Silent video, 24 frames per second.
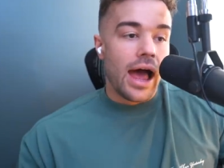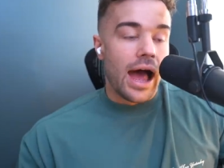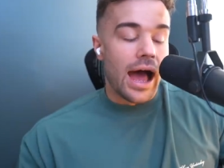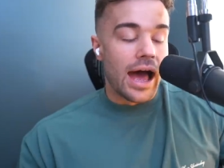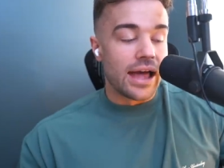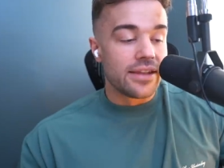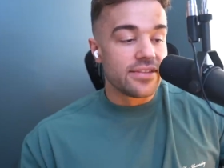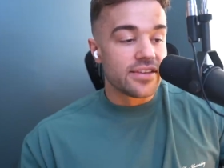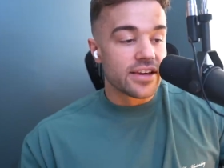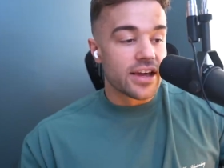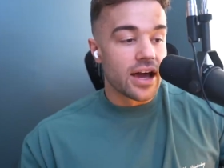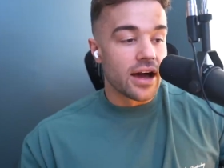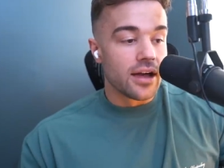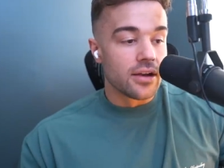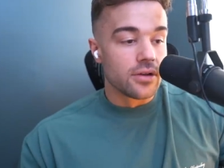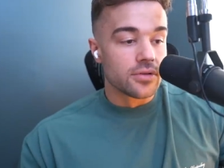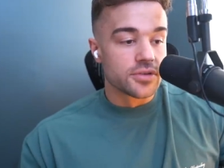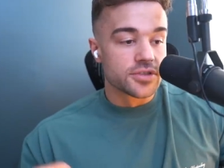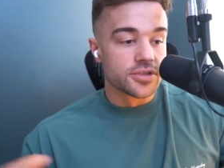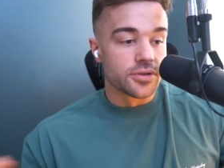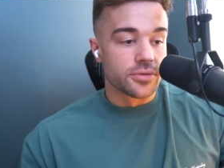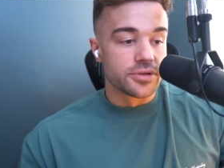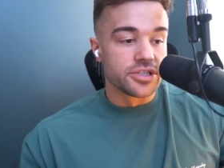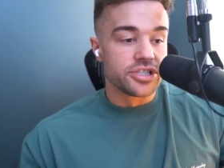And to cut a
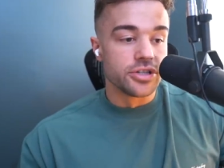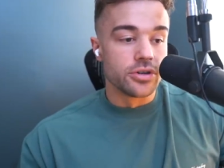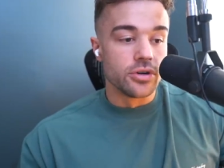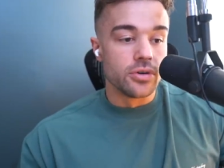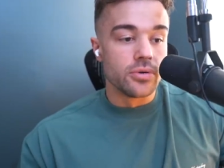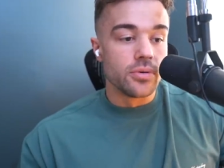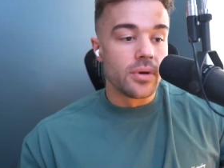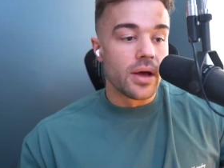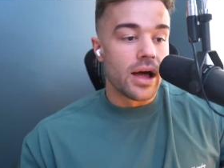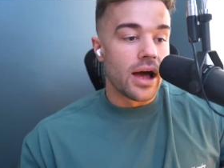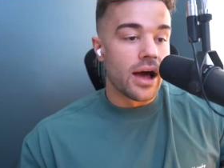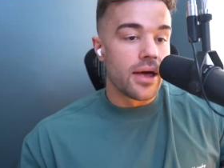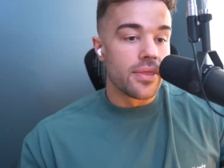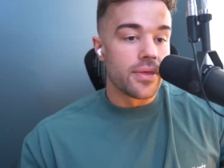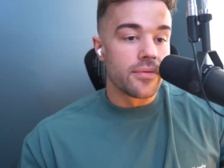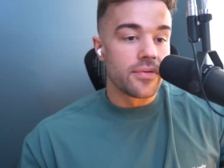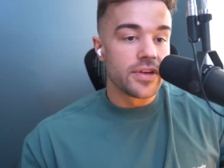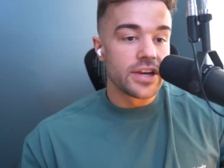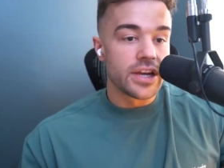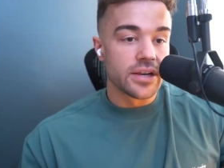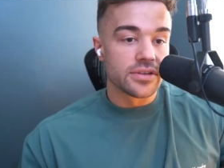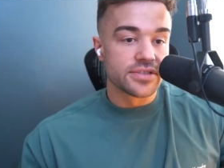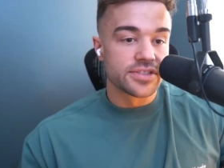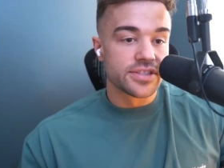long story short, uh, the
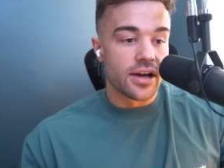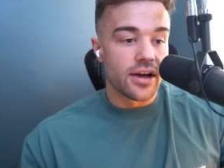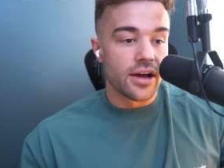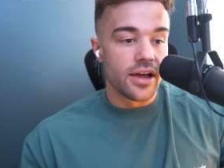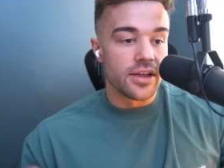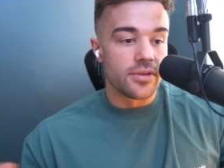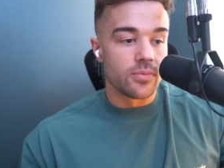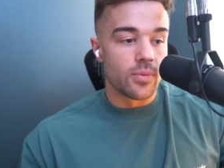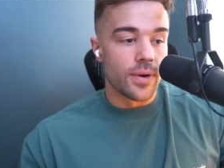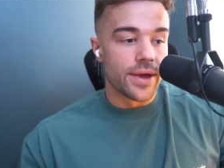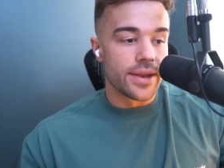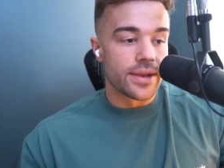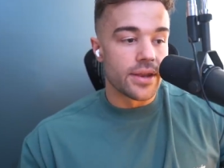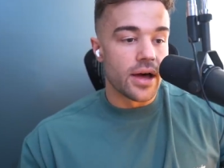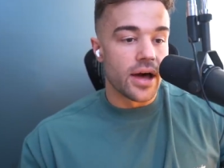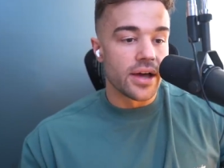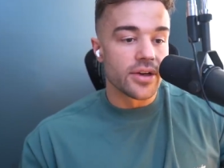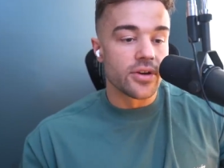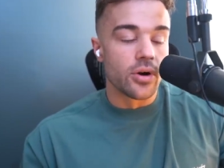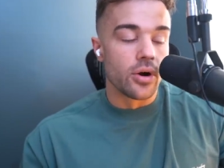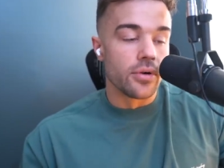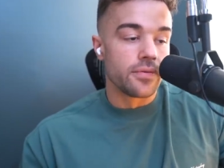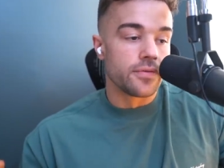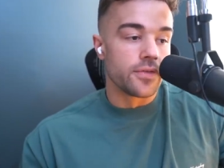video started when I
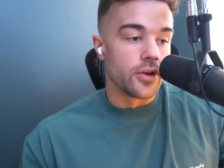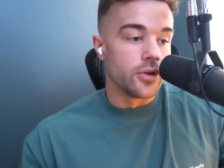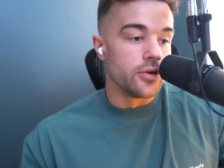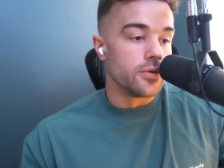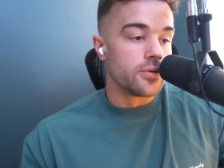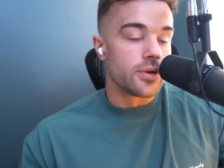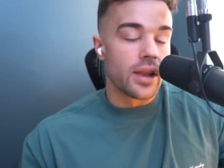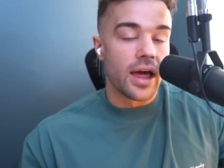got a flu.